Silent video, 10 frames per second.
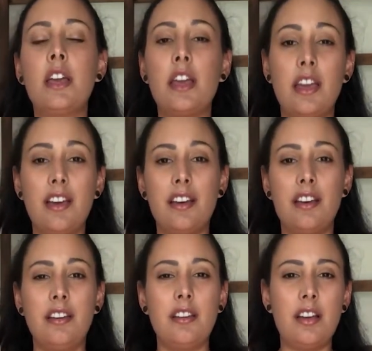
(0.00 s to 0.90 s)

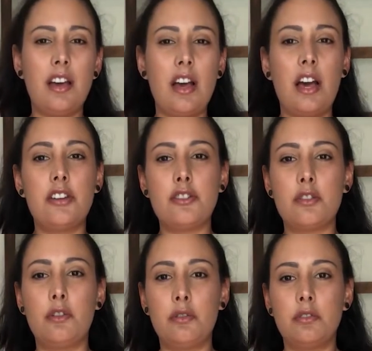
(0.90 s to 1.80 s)
and I just
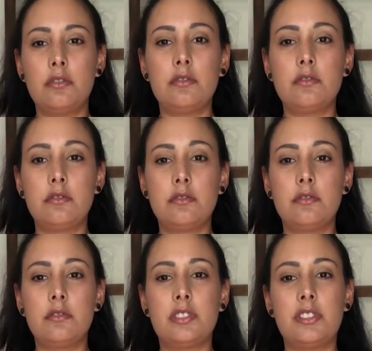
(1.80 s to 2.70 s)
don't
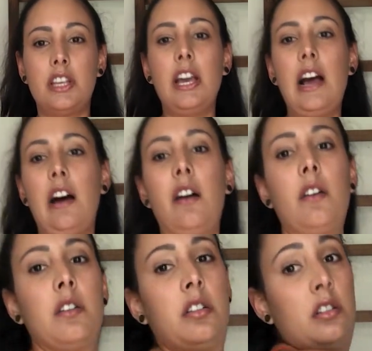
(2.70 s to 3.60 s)
see
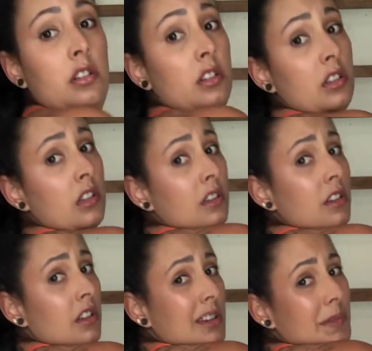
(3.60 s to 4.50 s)
how.
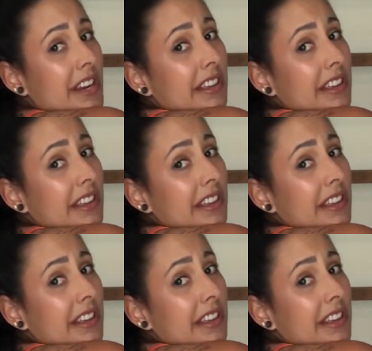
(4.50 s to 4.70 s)
I mean, I